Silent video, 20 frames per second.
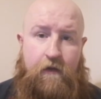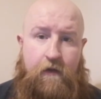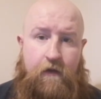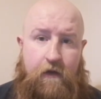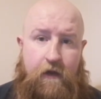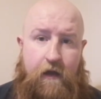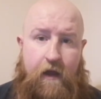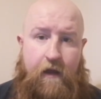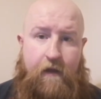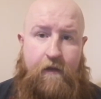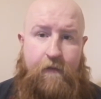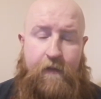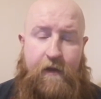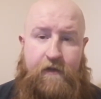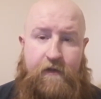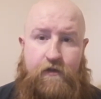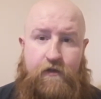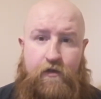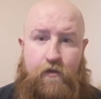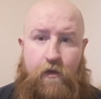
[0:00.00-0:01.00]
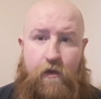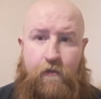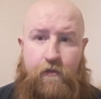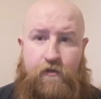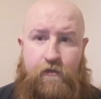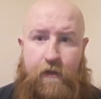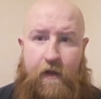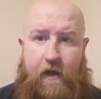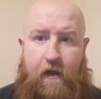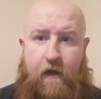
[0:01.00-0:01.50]
Yeah, the Manchester one
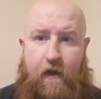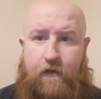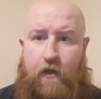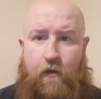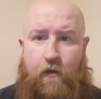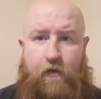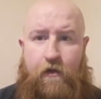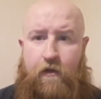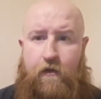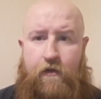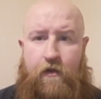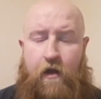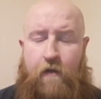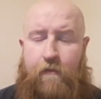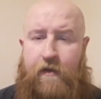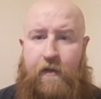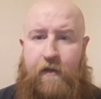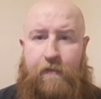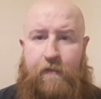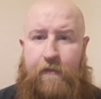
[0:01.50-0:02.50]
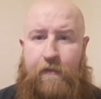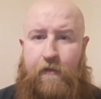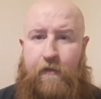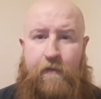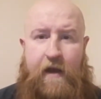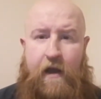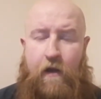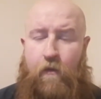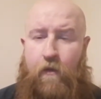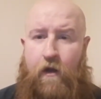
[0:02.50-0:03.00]
was better. I don't know. Not many people
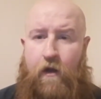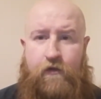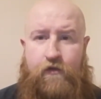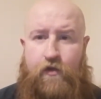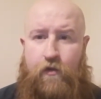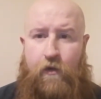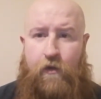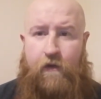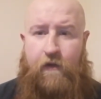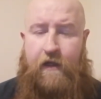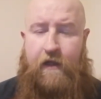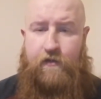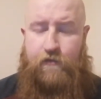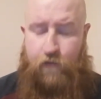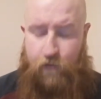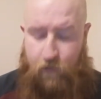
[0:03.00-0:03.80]
might have watched the one last